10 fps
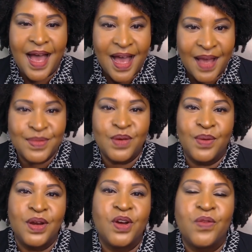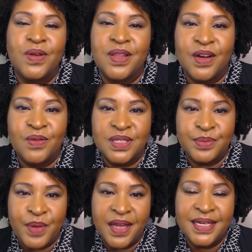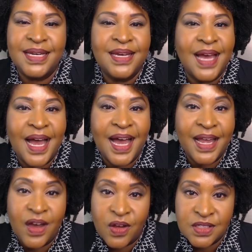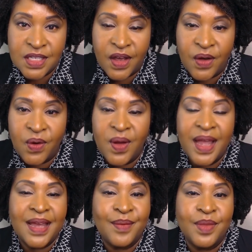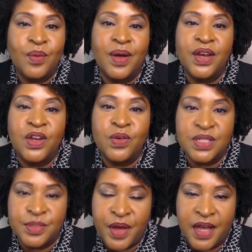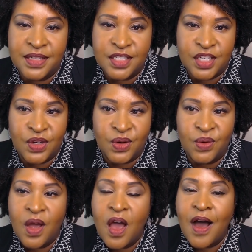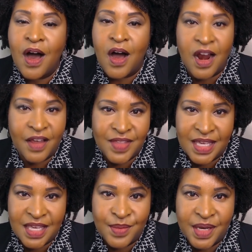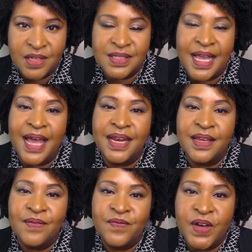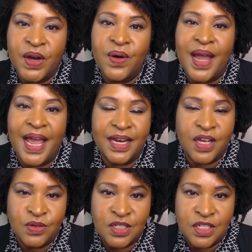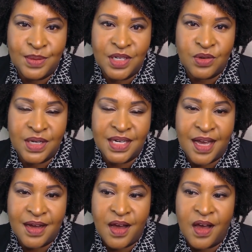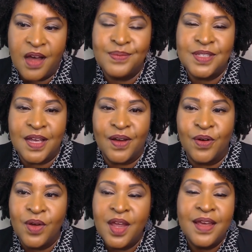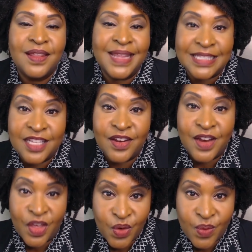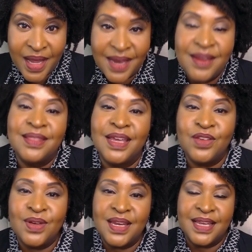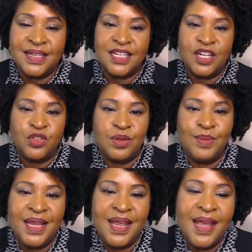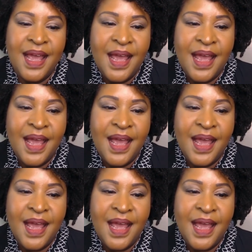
I'm the one over there responding. I also am the one who responds to all of the emails at info at coachtemetria.com. So that's another way that you can get in touch with me.